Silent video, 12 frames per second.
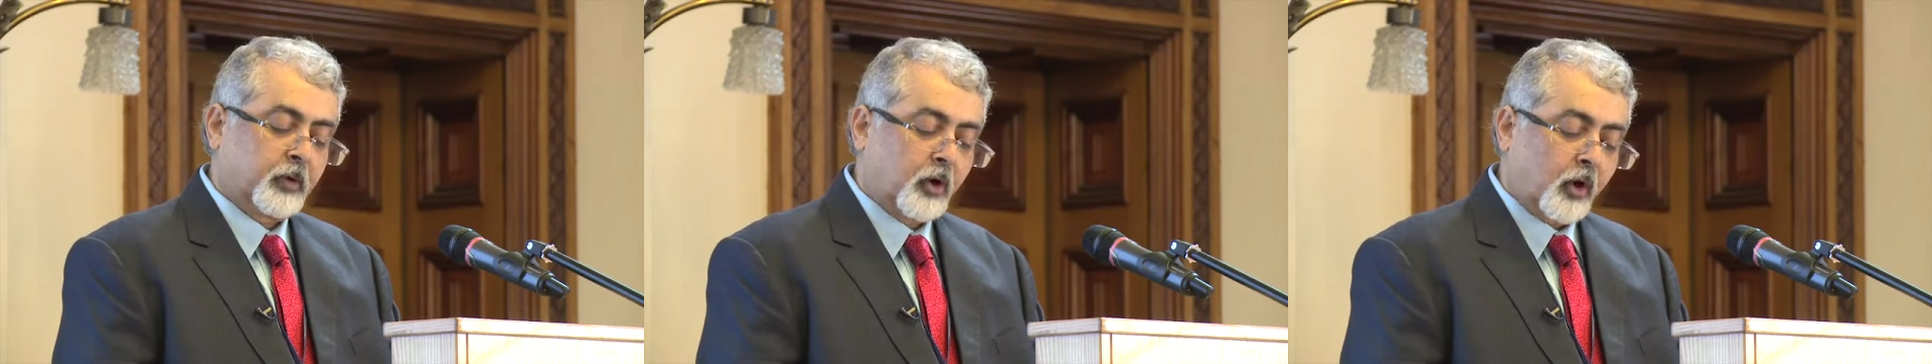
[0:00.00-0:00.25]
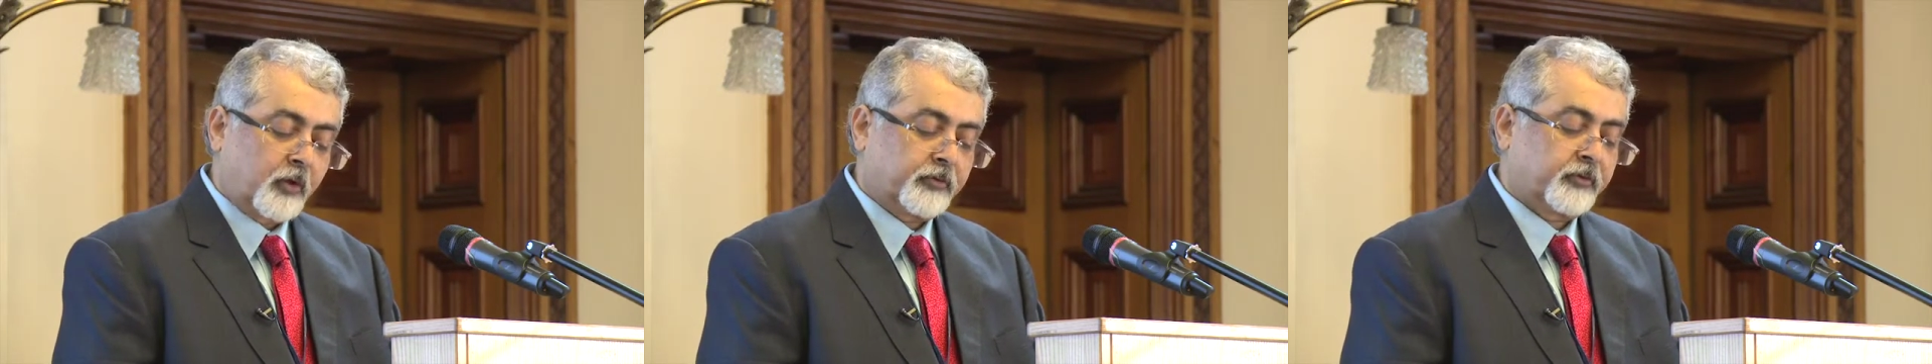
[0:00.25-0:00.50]

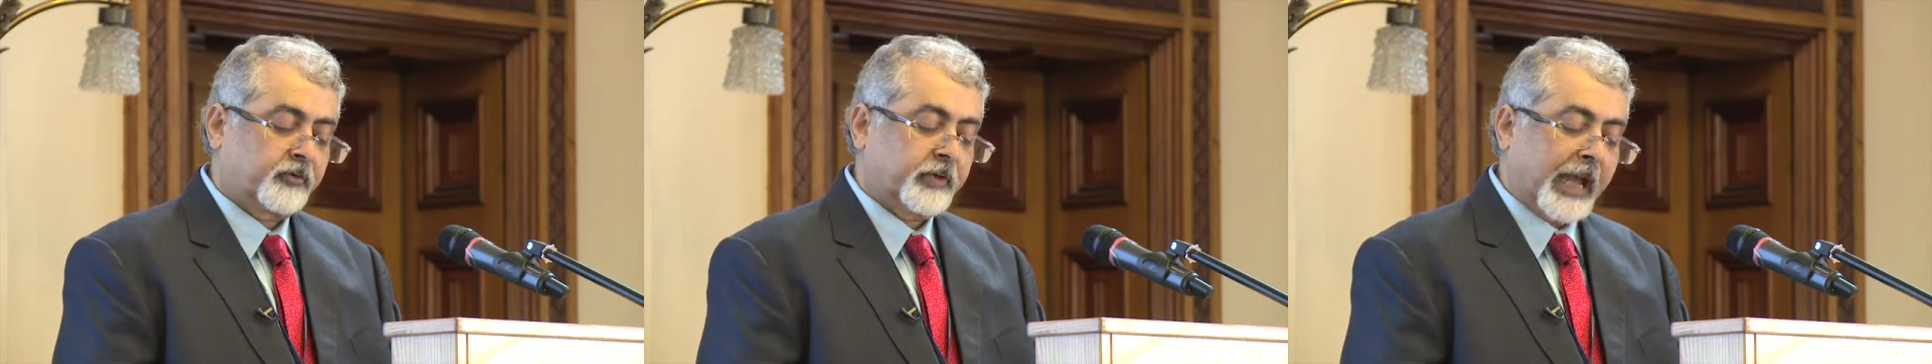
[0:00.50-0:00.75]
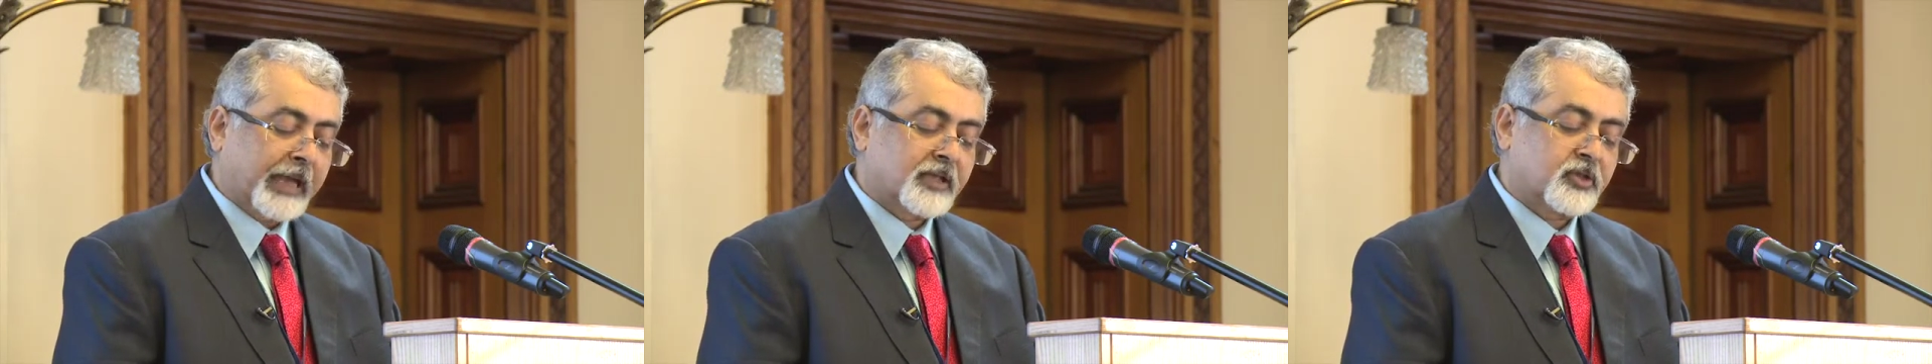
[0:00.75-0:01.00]
cause
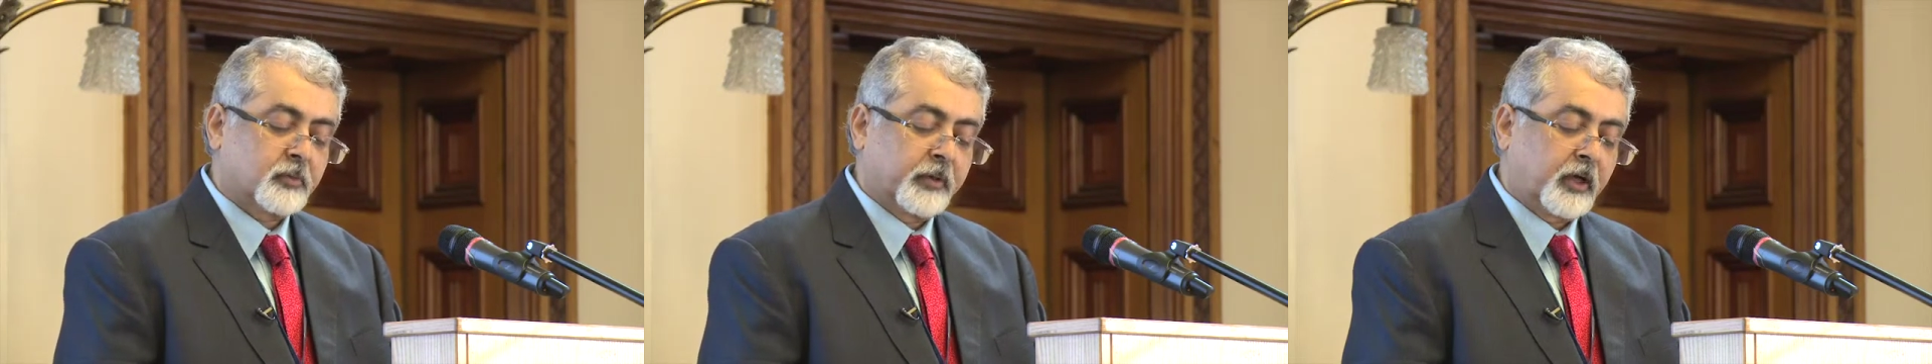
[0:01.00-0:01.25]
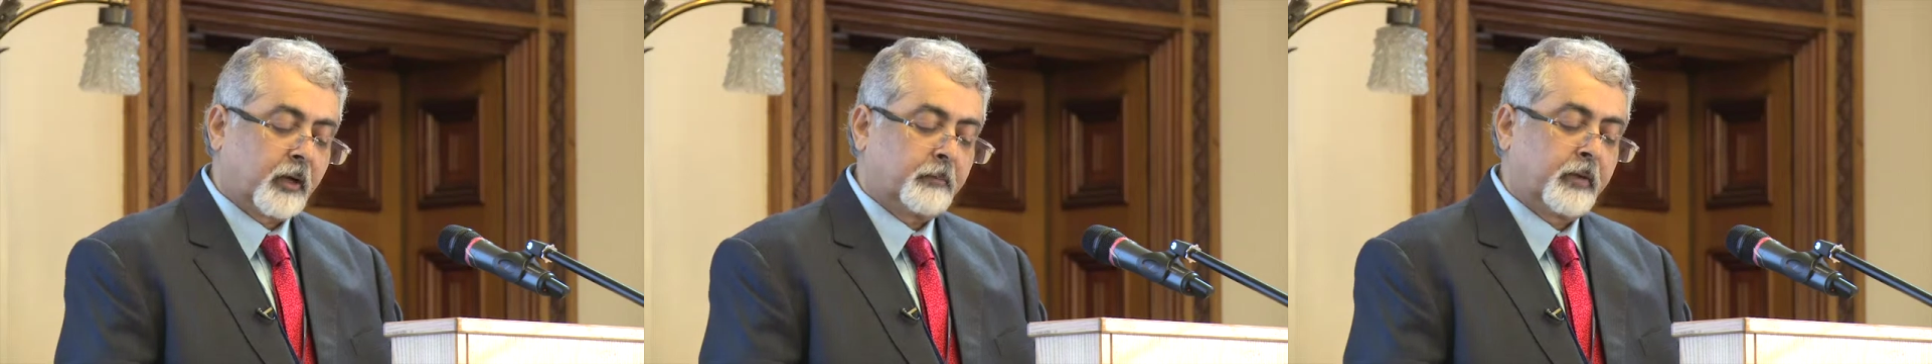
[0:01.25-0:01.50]
tax to
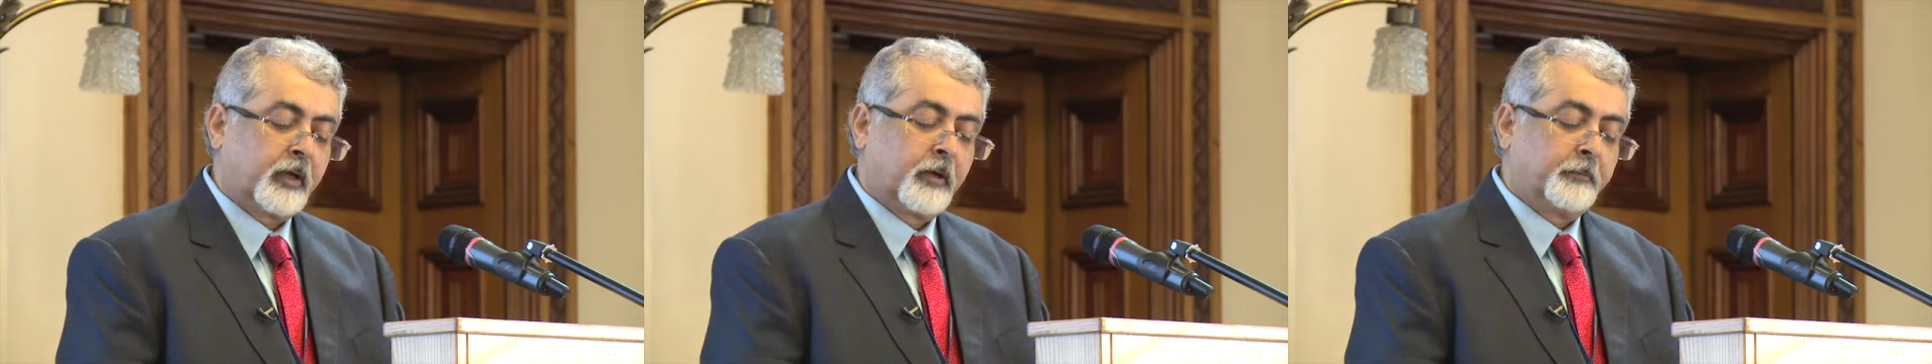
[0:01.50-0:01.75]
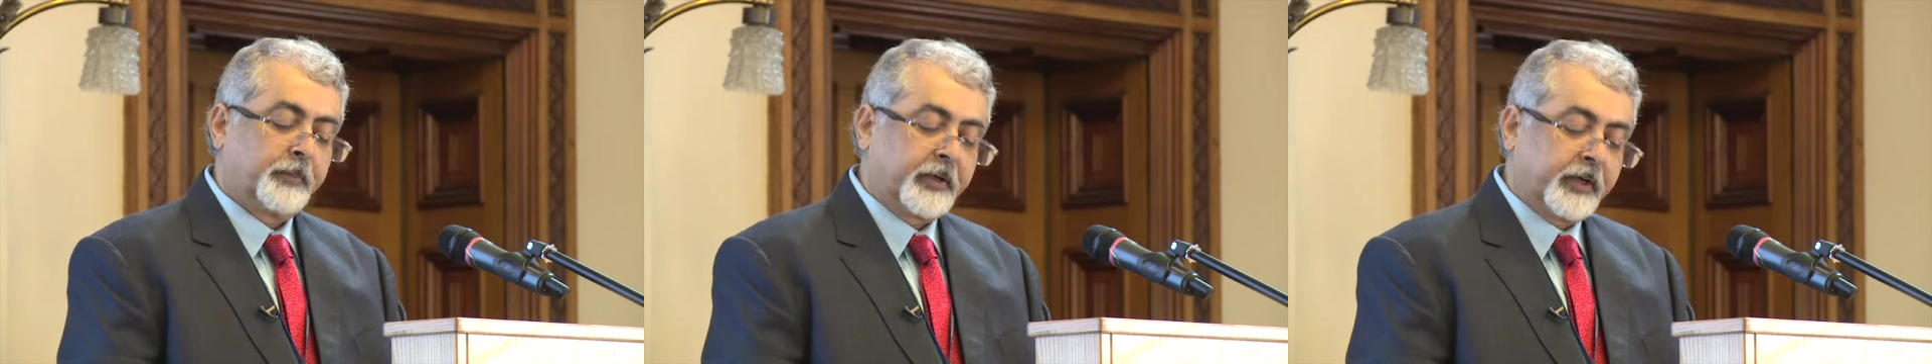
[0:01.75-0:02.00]
become
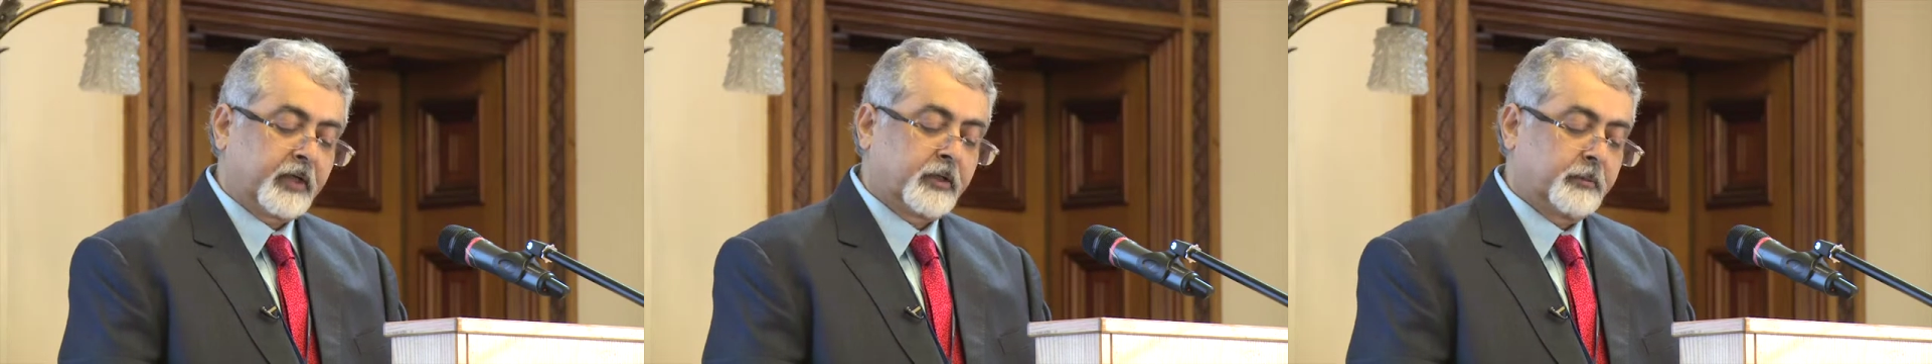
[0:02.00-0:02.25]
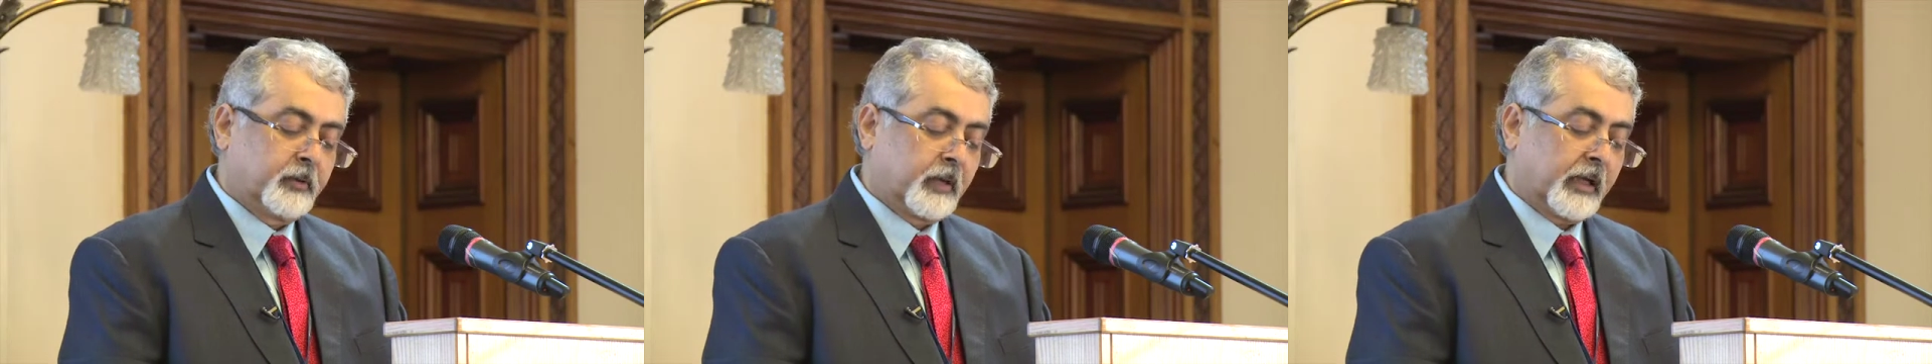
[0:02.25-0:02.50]

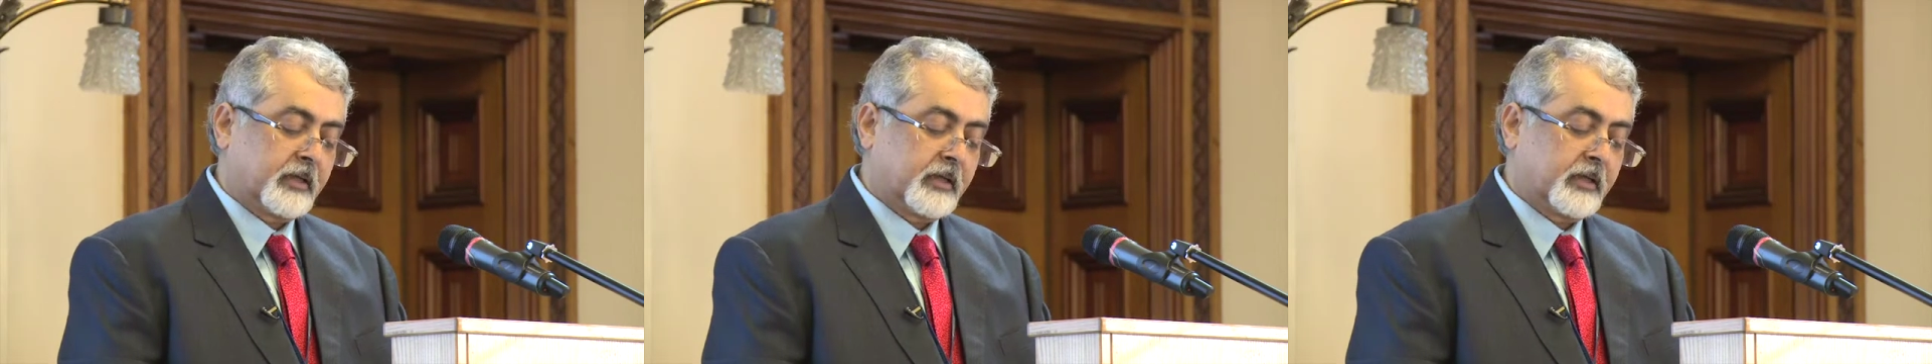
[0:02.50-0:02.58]
predictable